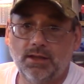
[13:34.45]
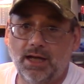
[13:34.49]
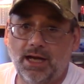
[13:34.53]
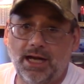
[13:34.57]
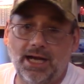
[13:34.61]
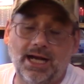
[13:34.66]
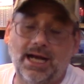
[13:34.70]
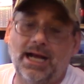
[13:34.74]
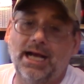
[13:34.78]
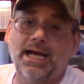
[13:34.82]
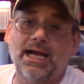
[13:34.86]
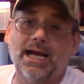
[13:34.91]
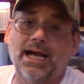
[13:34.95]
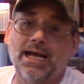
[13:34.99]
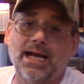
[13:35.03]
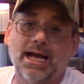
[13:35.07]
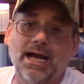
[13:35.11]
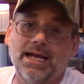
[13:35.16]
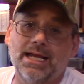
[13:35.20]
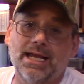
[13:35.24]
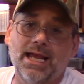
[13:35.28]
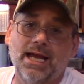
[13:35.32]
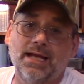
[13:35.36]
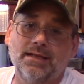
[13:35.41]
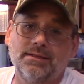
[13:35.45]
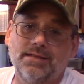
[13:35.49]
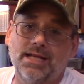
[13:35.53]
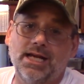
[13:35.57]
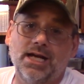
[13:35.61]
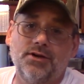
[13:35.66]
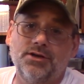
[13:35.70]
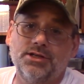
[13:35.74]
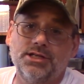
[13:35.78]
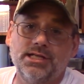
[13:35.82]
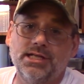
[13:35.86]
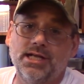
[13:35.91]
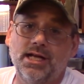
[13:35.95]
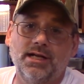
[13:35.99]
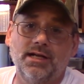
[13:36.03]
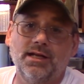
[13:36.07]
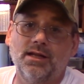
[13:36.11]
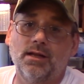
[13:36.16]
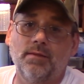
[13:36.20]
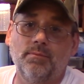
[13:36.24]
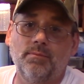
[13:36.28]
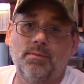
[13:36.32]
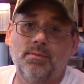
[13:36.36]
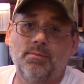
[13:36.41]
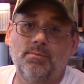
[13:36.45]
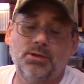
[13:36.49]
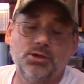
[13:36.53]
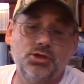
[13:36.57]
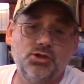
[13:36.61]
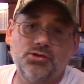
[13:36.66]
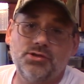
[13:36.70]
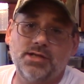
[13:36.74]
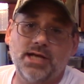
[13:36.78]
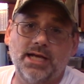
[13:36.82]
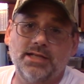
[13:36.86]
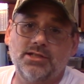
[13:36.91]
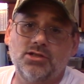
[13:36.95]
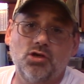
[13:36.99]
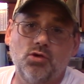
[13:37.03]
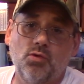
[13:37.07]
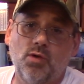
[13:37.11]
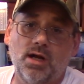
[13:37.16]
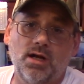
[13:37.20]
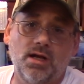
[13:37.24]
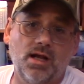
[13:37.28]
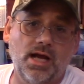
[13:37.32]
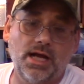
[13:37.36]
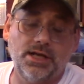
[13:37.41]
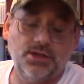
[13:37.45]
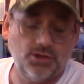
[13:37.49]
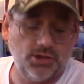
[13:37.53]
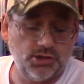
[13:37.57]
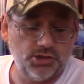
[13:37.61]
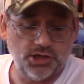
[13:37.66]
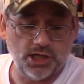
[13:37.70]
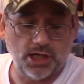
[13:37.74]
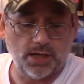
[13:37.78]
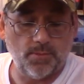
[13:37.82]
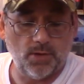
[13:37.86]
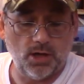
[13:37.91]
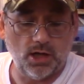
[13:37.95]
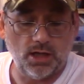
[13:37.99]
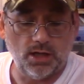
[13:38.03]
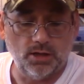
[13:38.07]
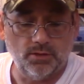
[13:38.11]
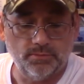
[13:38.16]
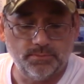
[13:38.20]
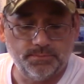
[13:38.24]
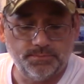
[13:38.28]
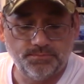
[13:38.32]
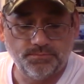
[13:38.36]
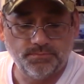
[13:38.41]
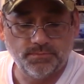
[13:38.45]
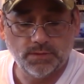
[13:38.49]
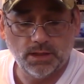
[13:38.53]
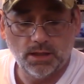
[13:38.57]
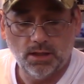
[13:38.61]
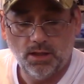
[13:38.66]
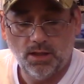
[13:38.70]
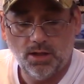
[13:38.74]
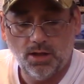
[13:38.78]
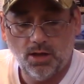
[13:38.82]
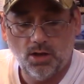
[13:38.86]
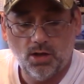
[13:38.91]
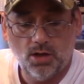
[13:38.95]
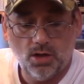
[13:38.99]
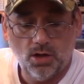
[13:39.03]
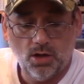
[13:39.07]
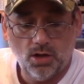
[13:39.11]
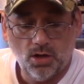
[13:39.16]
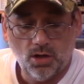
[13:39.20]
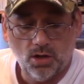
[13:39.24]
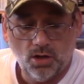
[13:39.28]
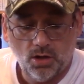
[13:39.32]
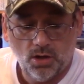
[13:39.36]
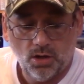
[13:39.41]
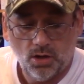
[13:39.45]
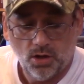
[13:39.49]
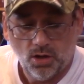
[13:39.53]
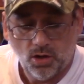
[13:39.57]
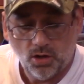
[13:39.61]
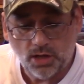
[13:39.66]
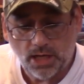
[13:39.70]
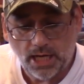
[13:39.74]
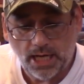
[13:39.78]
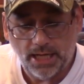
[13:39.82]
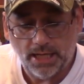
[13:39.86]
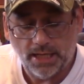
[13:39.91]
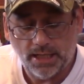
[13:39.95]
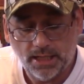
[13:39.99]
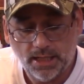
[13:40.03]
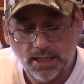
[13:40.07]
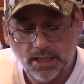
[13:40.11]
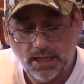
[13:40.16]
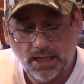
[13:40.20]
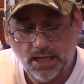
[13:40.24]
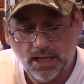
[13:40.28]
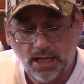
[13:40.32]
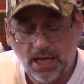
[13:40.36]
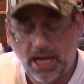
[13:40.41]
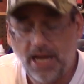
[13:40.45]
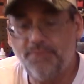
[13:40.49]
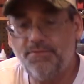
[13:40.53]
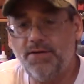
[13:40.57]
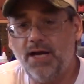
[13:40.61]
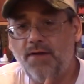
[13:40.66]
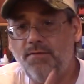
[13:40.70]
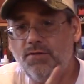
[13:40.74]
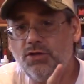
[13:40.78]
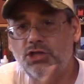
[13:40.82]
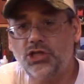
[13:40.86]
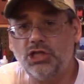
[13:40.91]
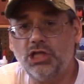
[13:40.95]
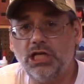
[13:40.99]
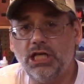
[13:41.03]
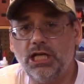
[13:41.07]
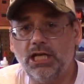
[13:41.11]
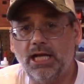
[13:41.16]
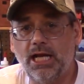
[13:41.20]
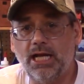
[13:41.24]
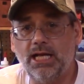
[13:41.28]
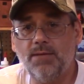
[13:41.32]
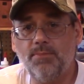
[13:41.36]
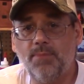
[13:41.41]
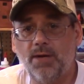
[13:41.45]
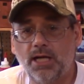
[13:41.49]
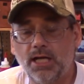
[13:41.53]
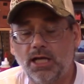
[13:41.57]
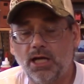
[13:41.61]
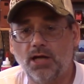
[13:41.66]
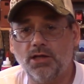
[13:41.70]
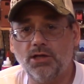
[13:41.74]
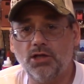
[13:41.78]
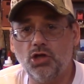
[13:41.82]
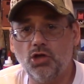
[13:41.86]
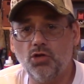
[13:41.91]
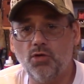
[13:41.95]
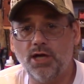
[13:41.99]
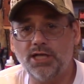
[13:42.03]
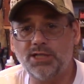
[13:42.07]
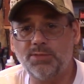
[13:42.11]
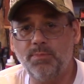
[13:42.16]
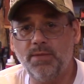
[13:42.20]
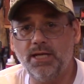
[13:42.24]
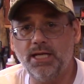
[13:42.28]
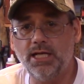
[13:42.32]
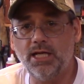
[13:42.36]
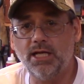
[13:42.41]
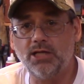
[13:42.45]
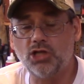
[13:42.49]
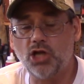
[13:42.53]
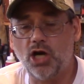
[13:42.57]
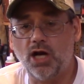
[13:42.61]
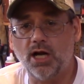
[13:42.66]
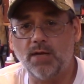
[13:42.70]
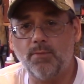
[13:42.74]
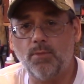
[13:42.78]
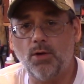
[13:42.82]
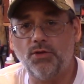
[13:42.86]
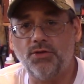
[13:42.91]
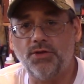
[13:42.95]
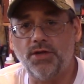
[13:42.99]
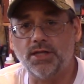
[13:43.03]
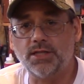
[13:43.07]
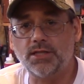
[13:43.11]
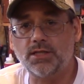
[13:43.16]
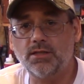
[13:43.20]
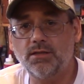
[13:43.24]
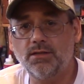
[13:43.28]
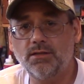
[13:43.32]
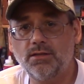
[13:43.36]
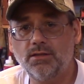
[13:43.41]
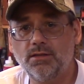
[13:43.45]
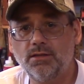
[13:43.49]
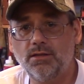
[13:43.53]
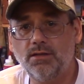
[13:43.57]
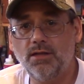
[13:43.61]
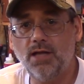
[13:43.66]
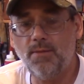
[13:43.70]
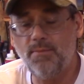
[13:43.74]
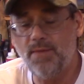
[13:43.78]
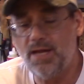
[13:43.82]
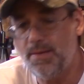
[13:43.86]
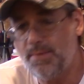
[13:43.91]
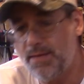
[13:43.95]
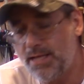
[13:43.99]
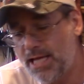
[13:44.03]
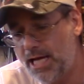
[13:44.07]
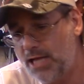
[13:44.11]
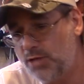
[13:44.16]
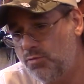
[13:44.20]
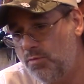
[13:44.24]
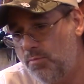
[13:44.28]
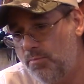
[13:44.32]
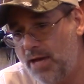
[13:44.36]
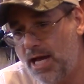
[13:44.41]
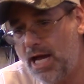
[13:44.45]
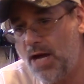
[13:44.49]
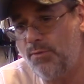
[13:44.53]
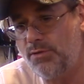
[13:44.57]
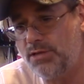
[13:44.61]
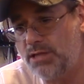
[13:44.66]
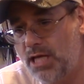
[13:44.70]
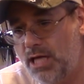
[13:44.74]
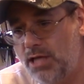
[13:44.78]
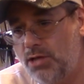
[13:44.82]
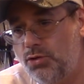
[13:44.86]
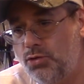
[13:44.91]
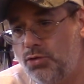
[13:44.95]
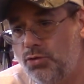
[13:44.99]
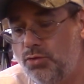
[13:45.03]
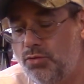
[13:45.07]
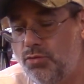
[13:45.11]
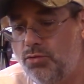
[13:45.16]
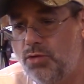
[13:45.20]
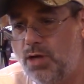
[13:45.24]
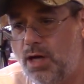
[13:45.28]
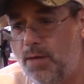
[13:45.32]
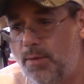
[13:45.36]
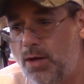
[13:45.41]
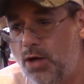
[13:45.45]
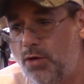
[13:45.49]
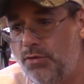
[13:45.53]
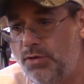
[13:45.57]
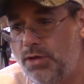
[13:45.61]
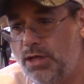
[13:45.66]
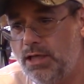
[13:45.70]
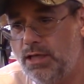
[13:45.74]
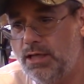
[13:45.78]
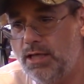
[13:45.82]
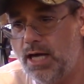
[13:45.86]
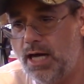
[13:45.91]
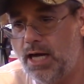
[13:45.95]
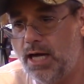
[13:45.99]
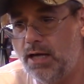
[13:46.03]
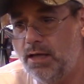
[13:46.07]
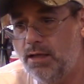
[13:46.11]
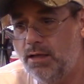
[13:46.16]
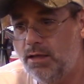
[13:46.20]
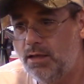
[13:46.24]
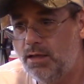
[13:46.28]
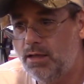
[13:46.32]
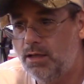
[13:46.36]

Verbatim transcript: I, I, I can't guarantee any of them. But you guys can go online, you can check them all out. Okay, I've never seen anybody on the U.S. media talk about this. And maybe that's what Matt was getting to about the uh,